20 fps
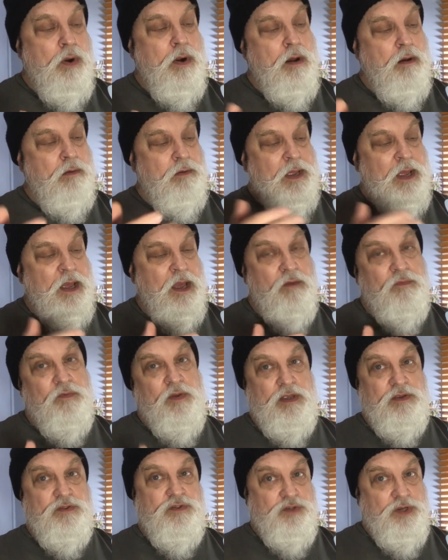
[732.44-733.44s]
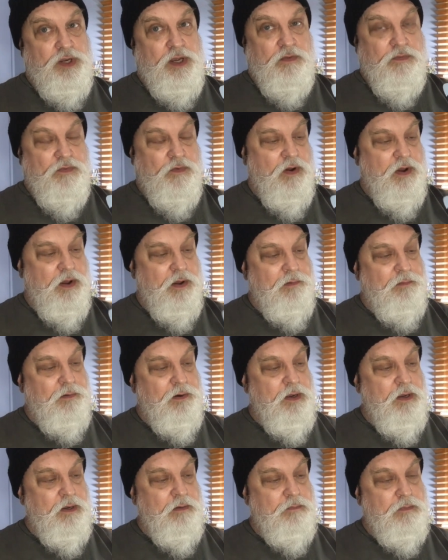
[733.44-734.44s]
old Airfix G-Fire,
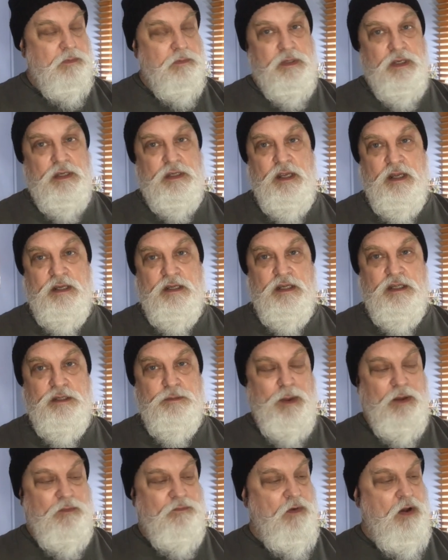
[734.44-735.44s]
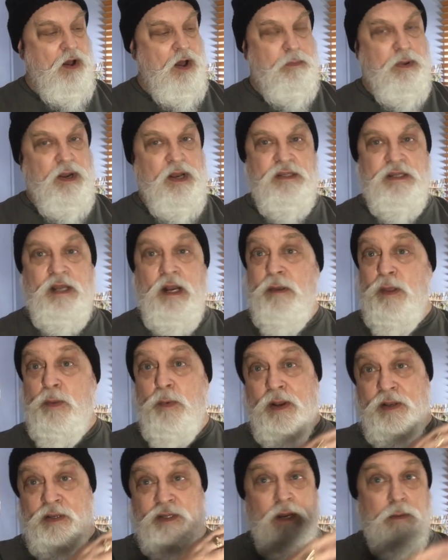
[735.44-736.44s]
right? It's a Spitfire, but it's going to be the
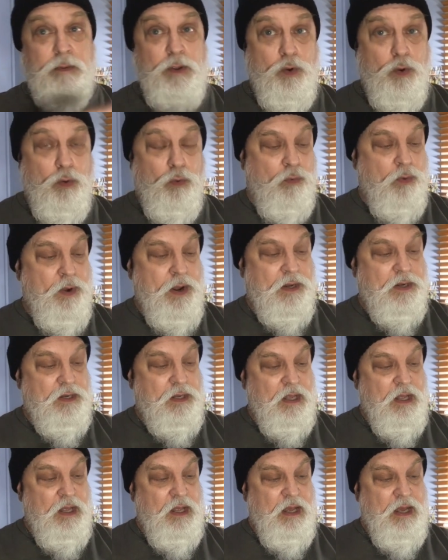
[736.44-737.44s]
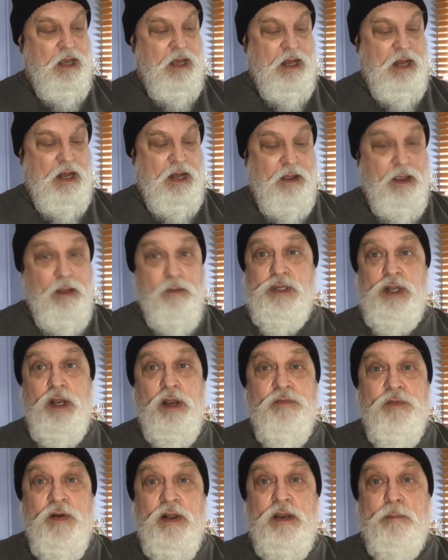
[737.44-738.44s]
one that's going to be all red. It was a lot
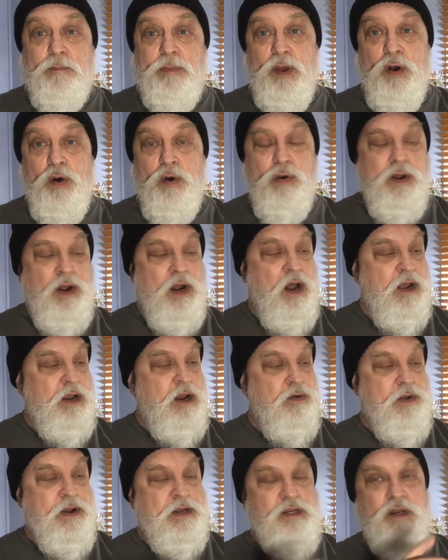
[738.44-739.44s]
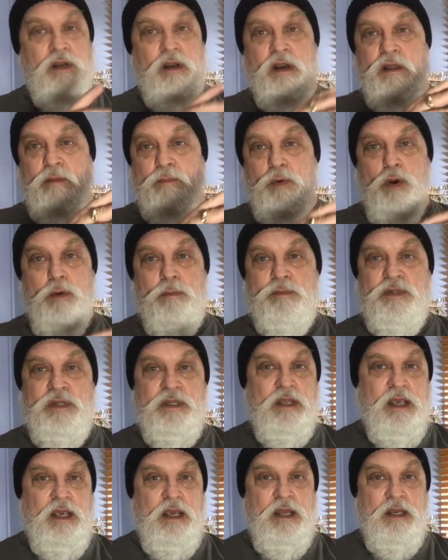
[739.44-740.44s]
of fun to build, and I corrected a lot of the problems in
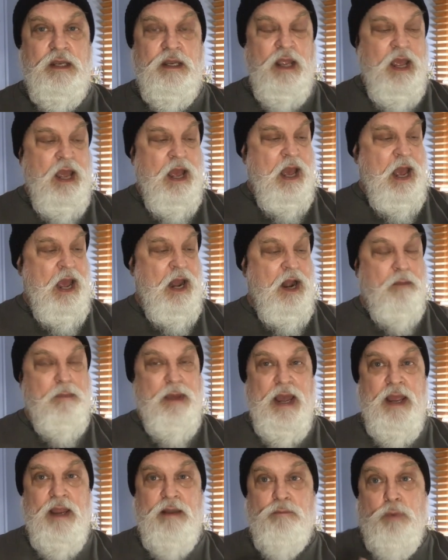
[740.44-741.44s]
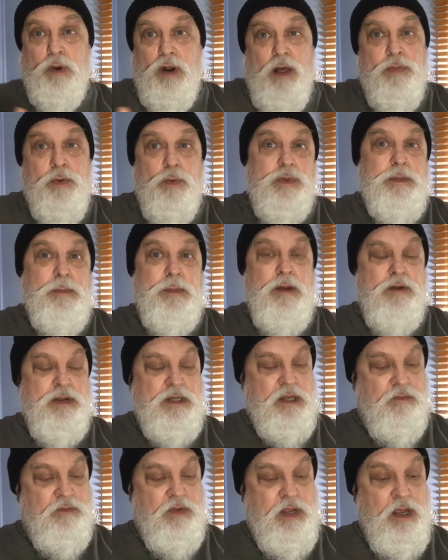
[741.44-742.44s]
the kit, and I made what I thought was some
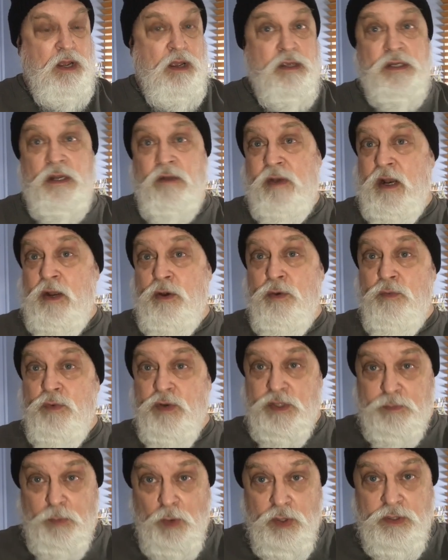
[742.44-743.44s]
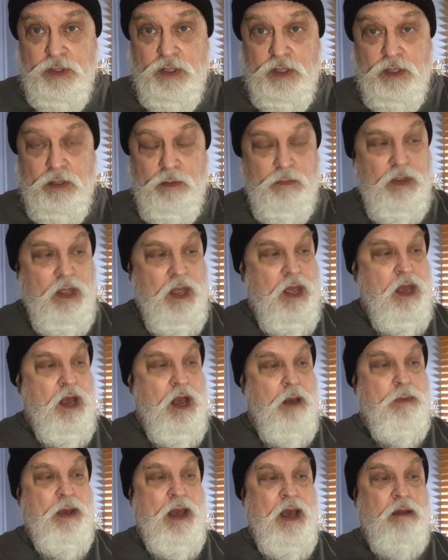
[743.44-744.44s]
interesting videos, and I've had a good response to them
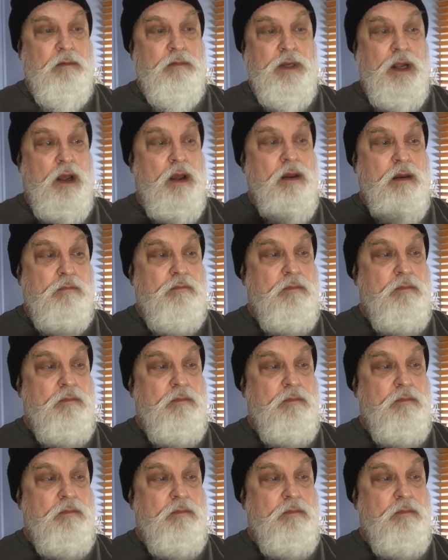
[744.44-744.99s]
about, you know,